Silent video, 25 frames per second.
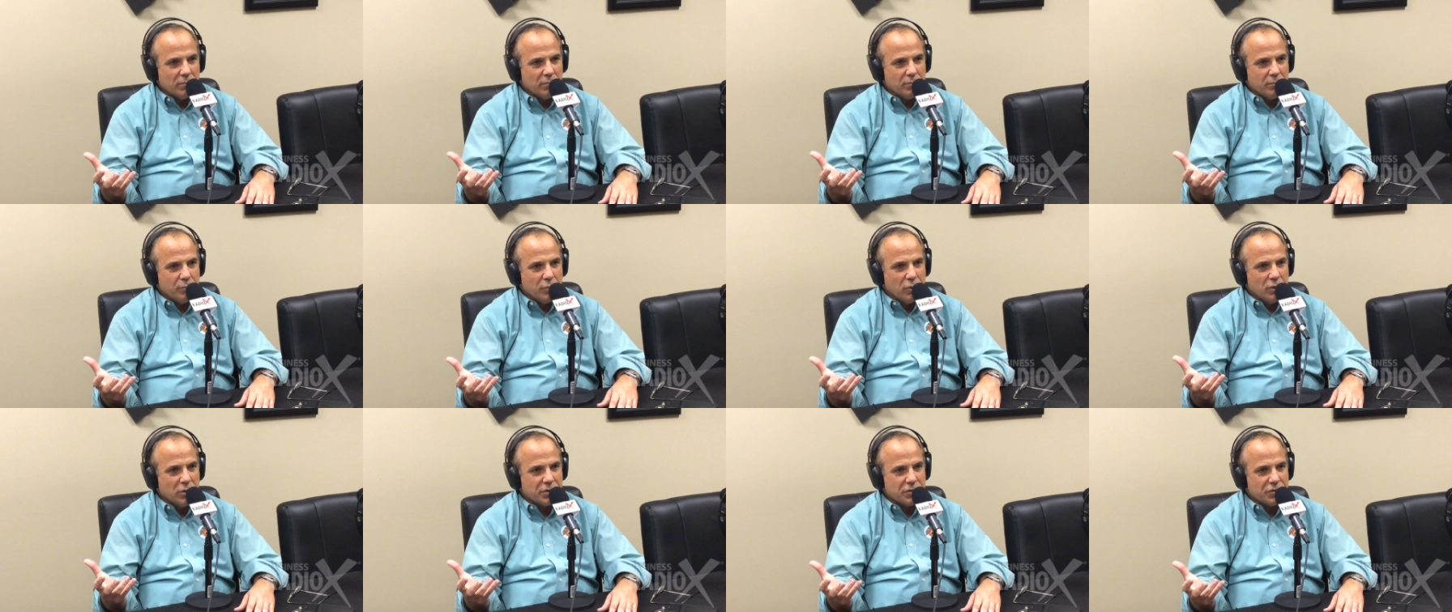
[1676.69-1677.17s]

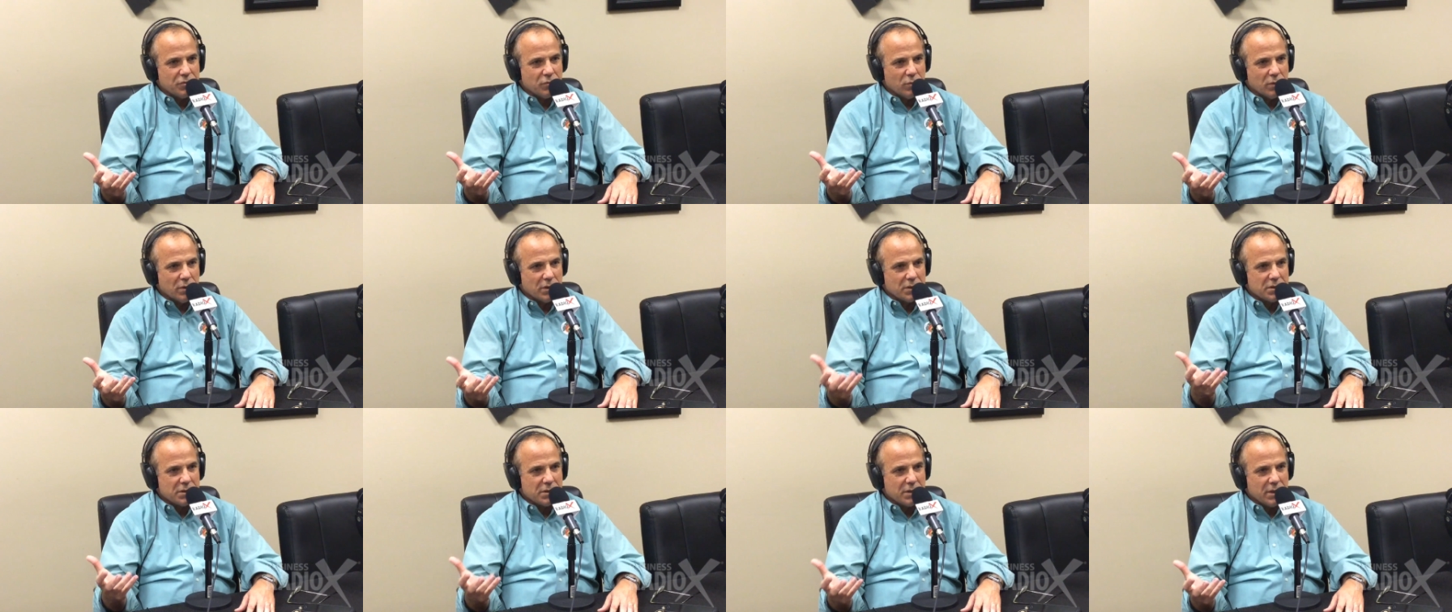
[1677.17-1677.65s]
push
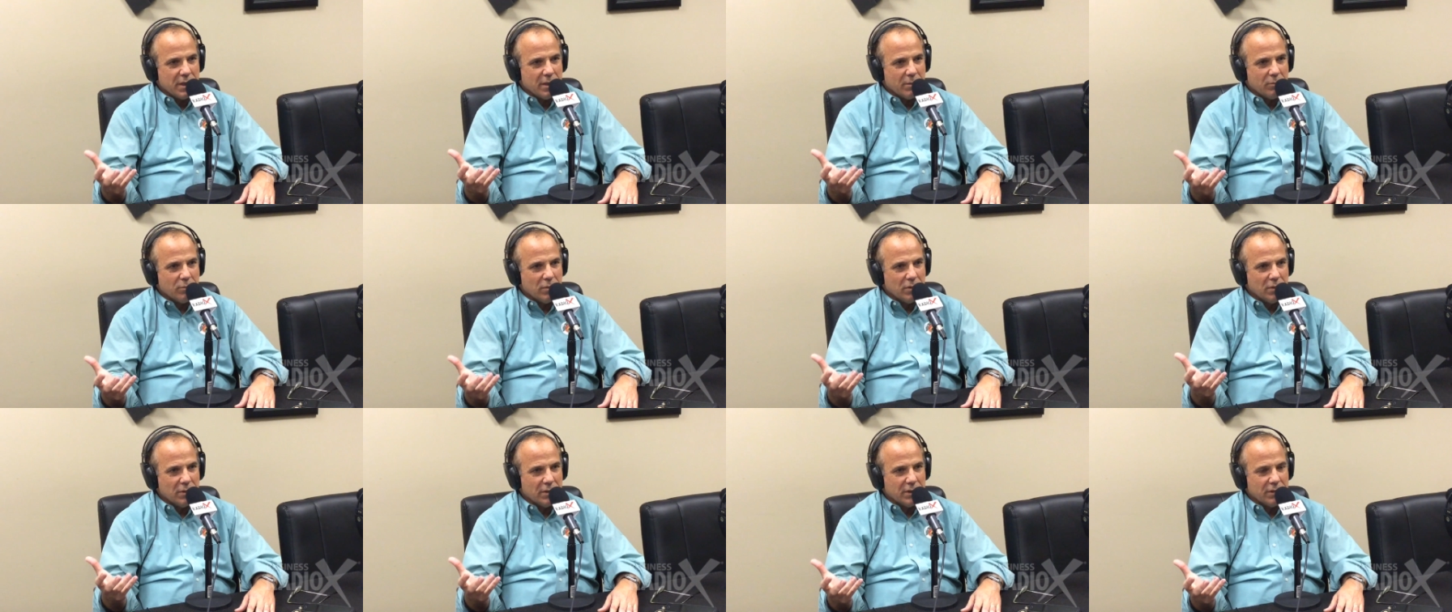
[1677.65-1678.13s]
was, I
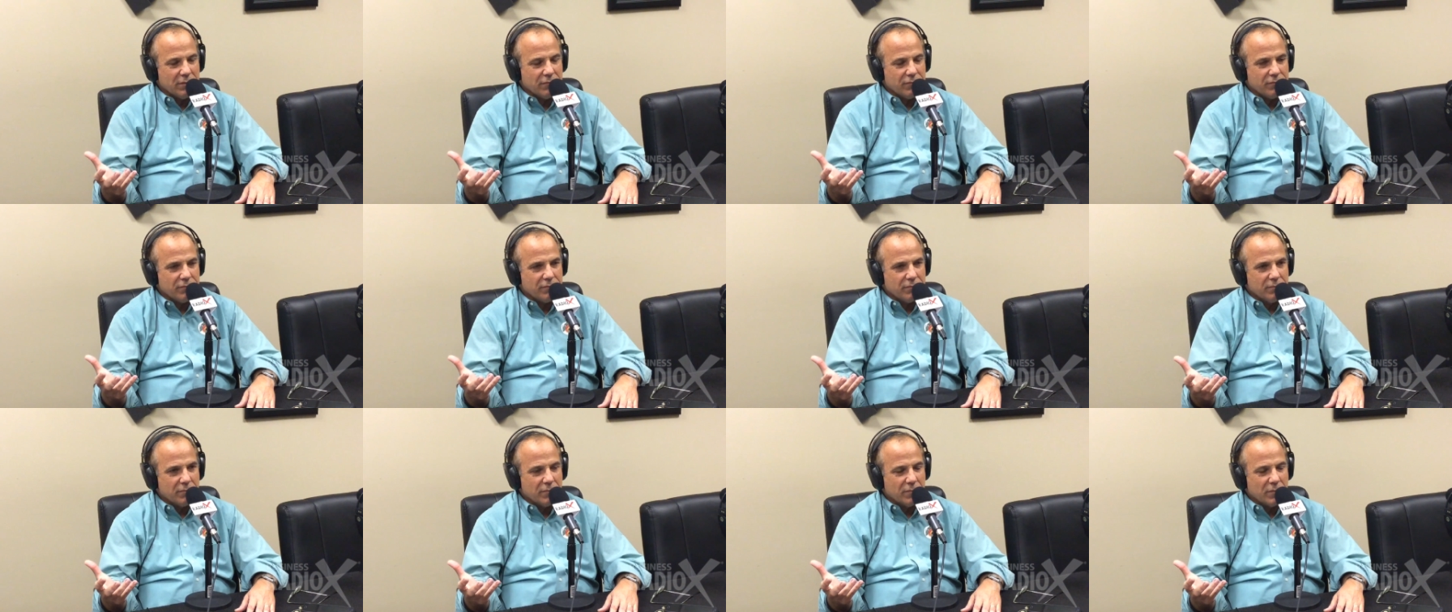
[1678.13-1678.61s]
believe.
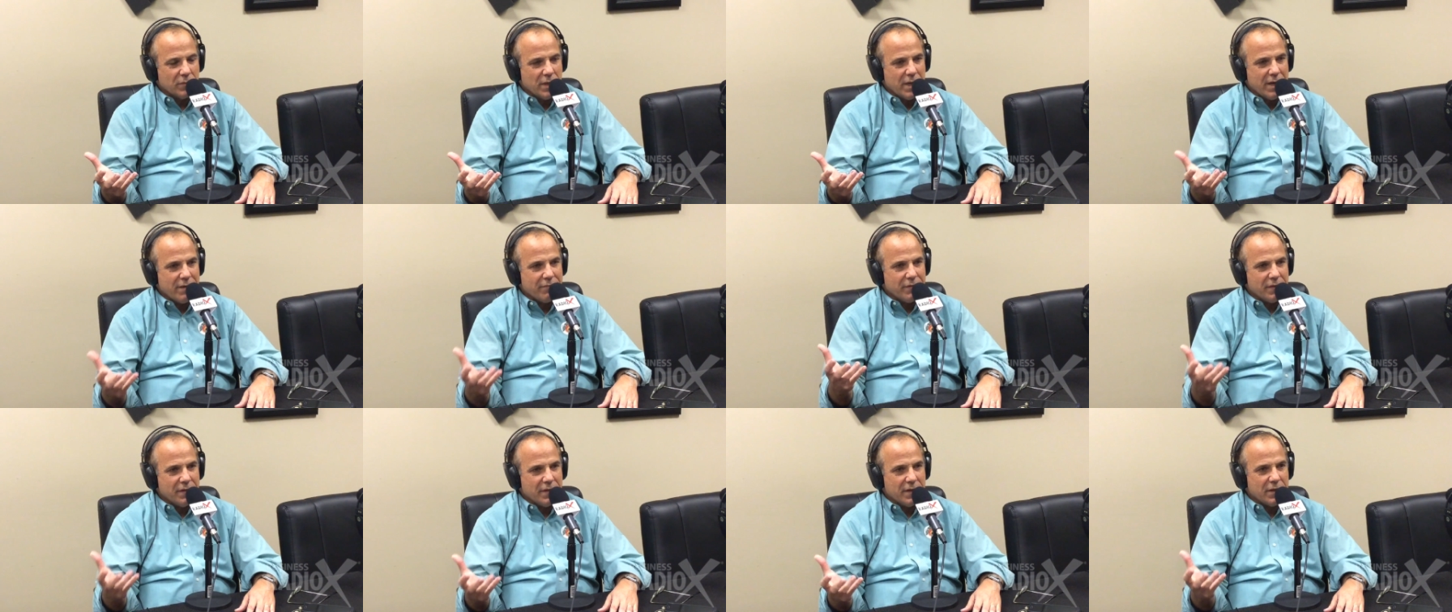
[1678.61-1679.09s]
Mm-hmm.
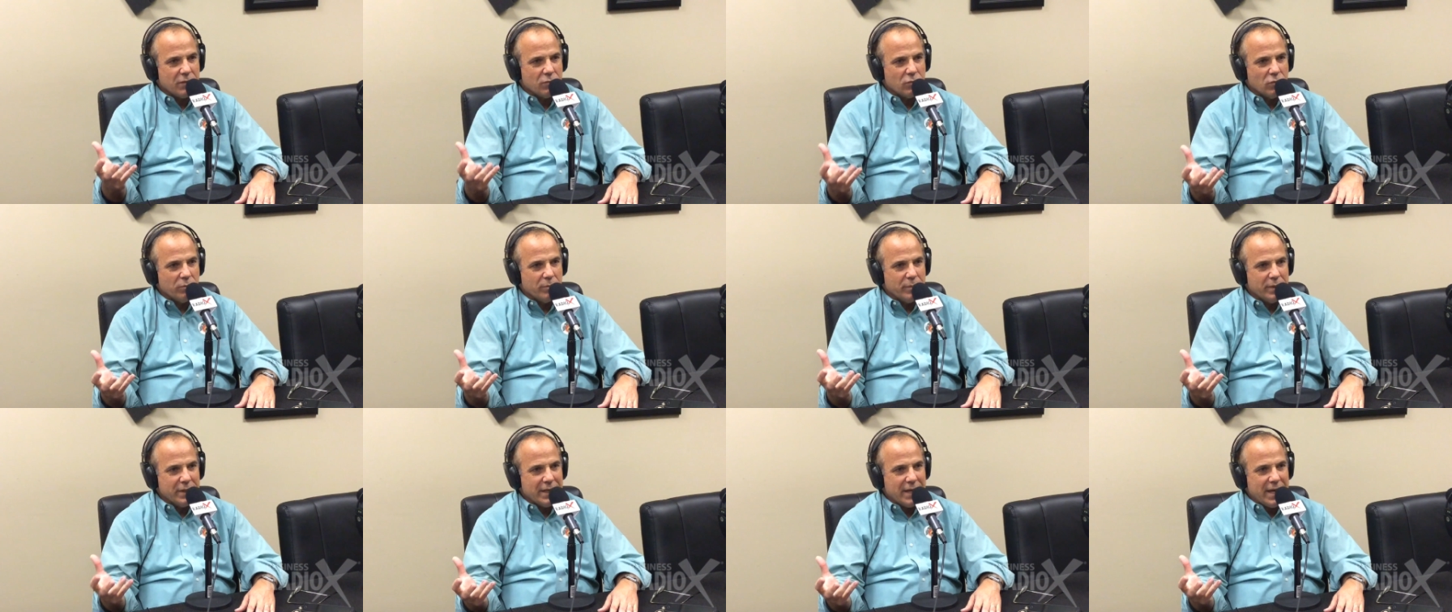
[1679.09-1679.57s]
Everything will
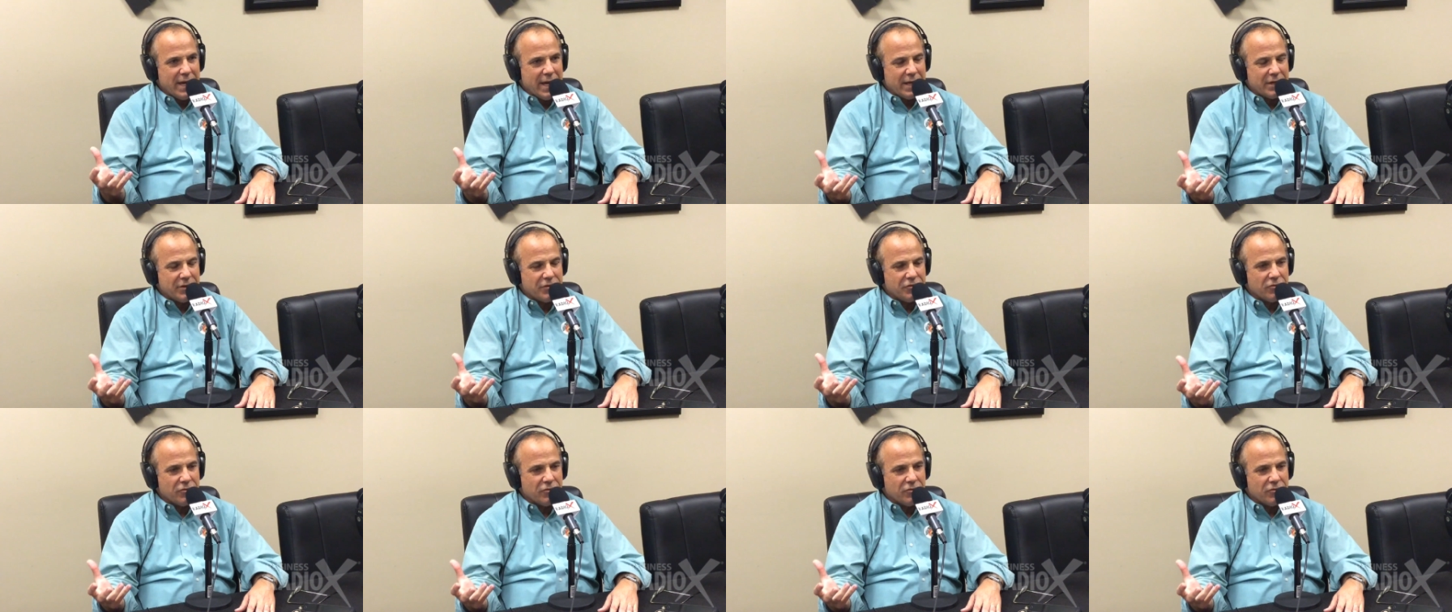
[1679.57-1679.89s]
be at